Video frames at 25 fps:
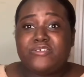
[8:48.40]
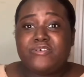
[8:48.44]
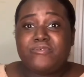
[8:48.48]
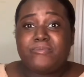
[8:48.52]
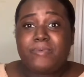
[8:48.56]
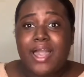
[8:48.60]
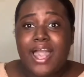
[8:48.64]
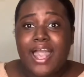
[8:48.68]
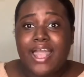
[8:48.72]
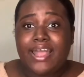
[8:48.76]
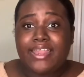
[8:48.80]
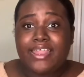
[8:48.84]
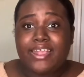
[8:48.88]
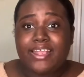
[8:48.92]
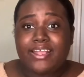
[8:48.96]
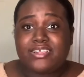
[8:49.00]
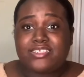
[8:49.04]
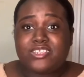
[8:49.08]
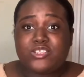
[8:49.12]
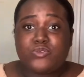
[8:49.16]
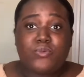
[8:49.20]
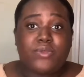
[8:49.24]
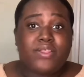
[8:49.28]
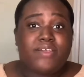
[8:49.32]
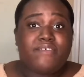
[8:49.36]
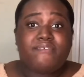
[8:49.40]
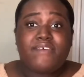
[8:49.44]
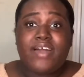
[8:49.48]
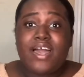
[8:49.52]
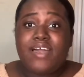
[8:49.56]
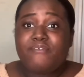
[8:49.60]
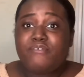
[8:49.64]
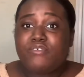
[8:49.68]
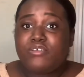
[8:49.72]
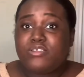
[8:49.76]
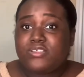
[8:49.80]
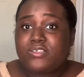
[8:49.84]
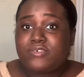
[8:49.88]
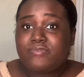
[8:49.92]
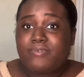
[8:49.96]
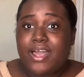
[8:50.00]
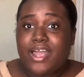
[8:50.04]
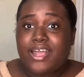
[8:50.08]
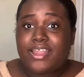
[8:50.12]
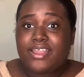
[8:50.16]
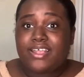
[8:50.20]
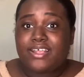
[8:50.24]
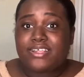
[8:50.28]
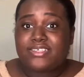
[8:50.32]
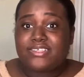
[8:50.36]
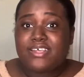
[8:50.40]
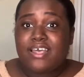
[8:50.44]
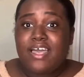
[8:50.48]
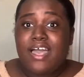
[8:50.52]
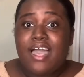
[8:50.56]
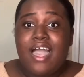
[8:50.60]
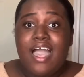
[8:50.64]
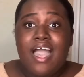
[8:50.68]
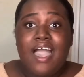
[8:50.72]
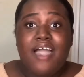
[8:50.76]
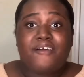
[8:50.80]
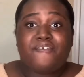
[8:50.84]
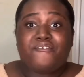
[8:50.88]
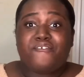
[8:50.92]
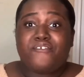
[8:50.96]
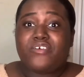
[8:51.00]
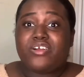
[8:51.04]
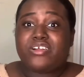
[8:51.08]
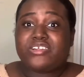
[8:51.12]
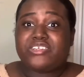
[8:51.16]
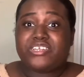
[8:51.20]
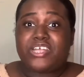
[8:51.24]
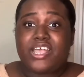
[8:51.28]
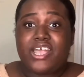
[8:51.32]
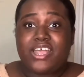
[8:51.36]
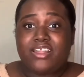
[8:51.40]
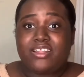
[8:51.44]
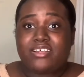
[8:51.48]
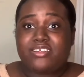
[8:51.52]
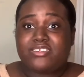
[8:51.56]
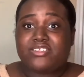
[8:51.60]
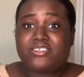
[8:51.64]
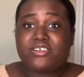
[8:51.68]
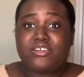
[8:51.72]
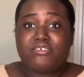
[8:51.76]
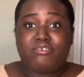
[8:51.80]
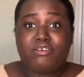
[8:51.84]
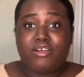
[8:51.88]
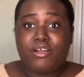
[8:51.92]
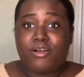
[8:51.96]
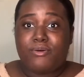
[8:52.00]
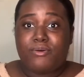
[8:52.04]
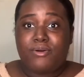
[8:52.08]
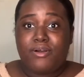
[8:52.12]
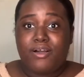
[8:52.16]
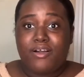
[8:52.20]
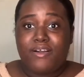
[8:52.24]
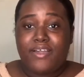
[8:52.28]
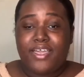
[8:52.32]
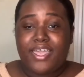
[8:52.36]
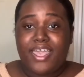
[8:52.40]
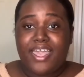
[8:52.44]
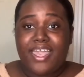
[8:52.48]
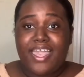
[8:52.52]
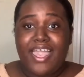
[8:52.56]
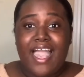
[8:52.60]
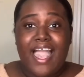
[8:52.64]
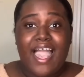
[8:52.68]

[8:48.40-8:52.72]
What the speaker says: ideas, 25 YouTube ideas for channels to grow, okay?